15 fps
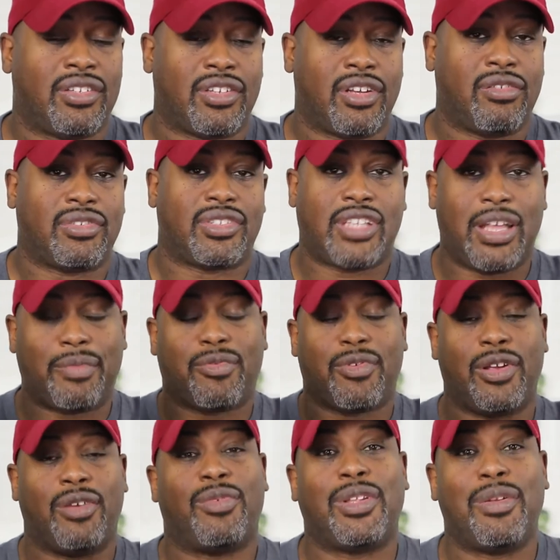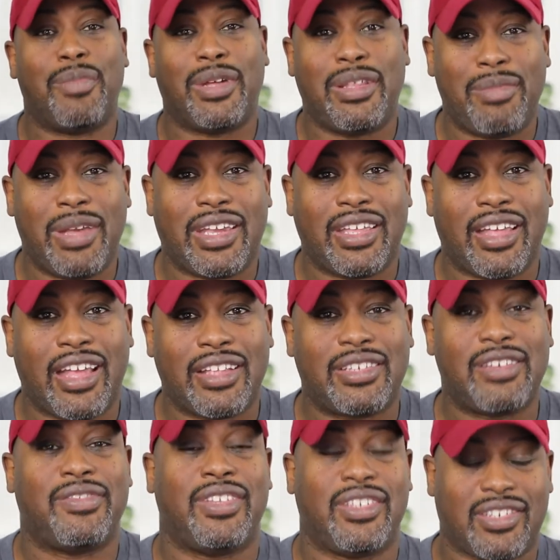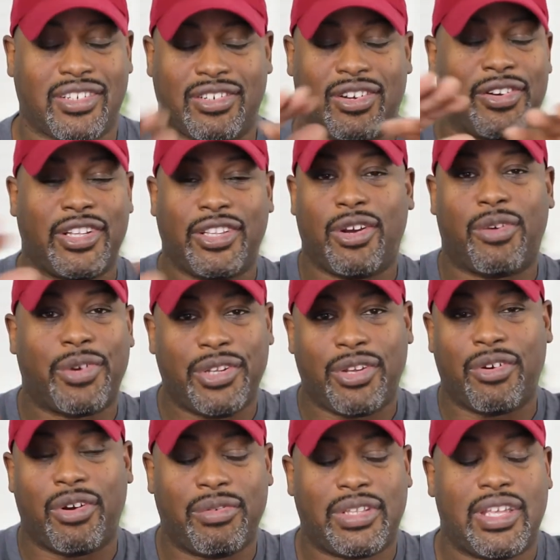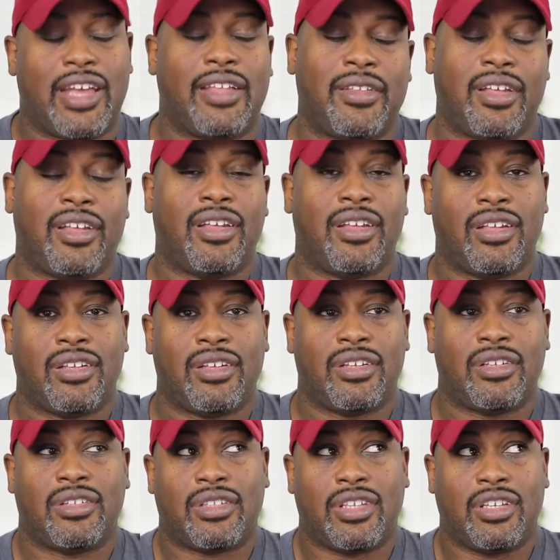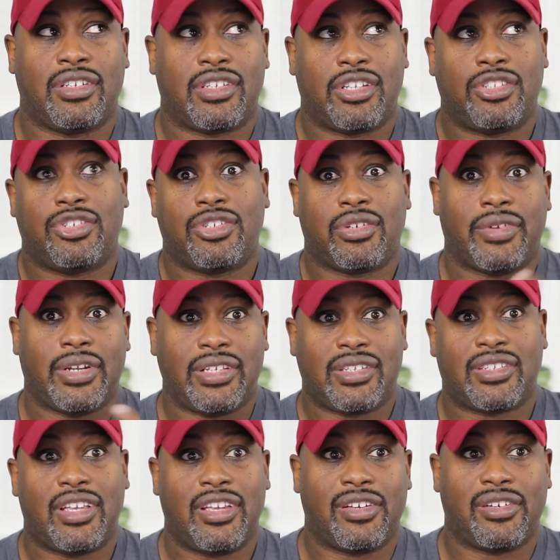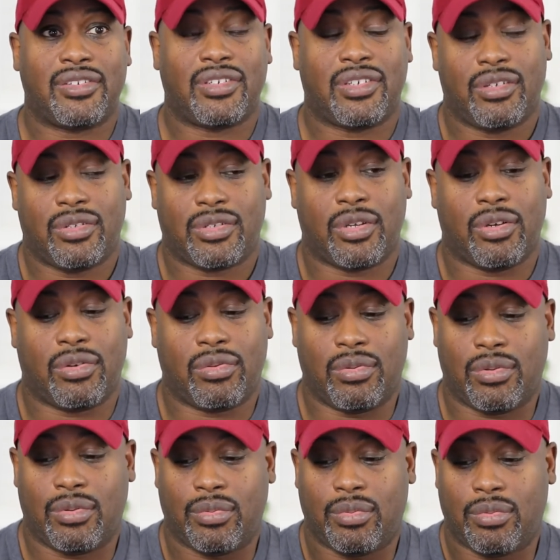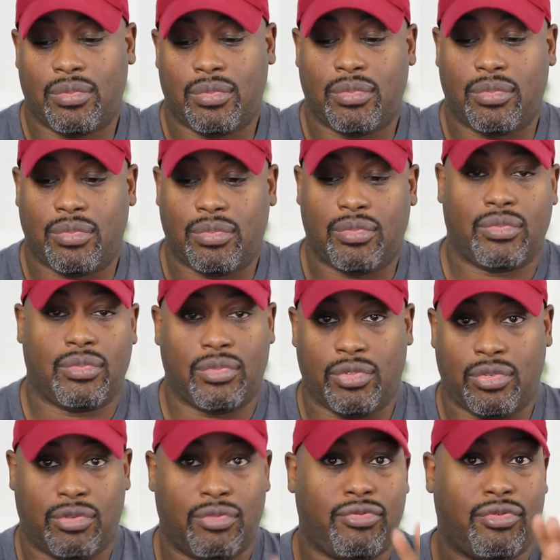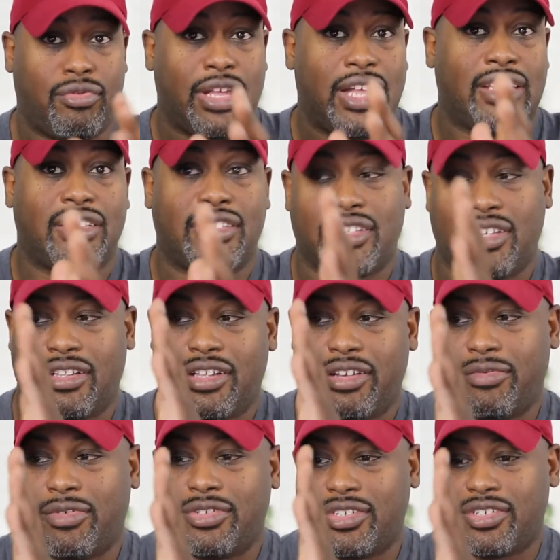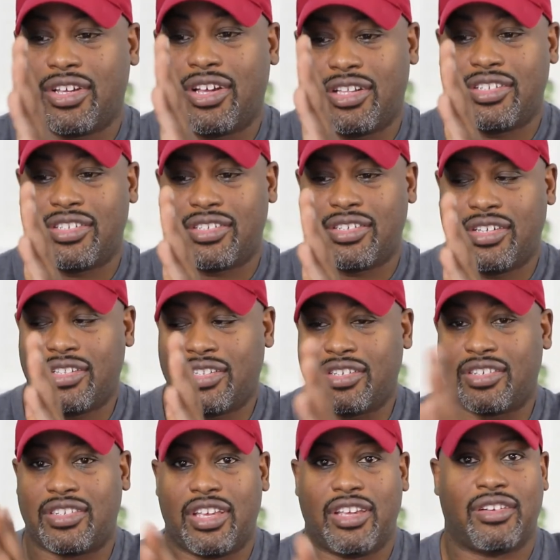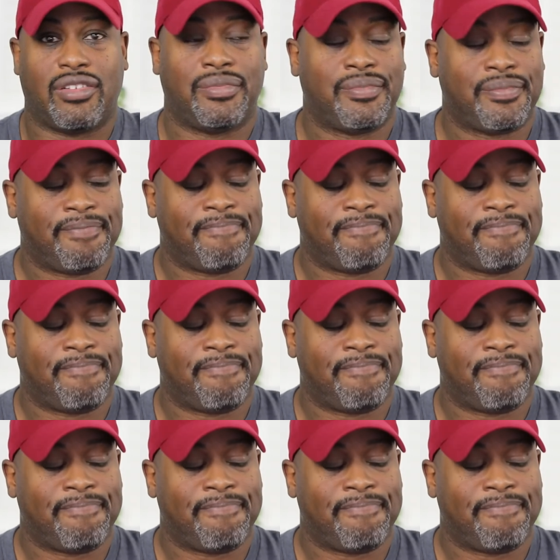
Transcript: So step three, what are money-making activities? Because I already know where you're going with that. Things that generate sales. So you got this thing, like, we'll just call this the sale.